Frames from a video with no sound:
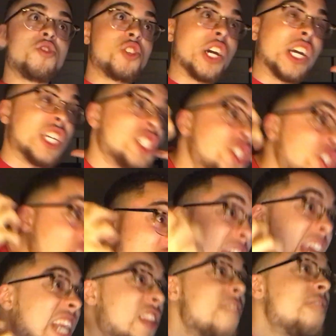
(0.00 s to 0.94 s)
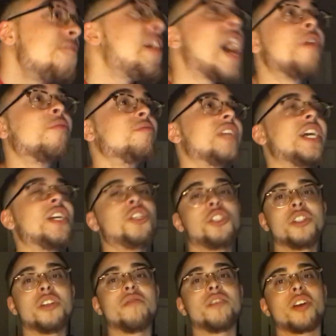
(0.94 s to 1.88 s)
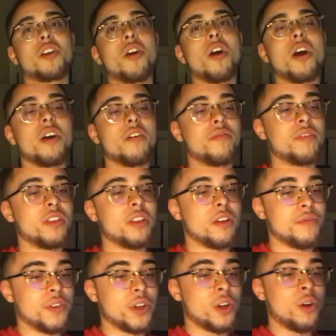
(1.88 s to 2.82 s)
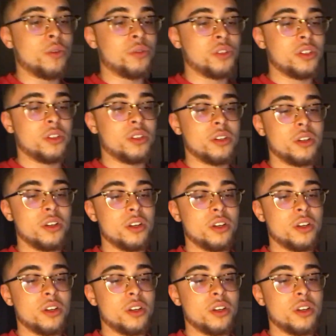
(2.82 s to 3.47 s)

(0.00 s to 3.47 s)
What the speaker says: going to shape the foundation of the culture,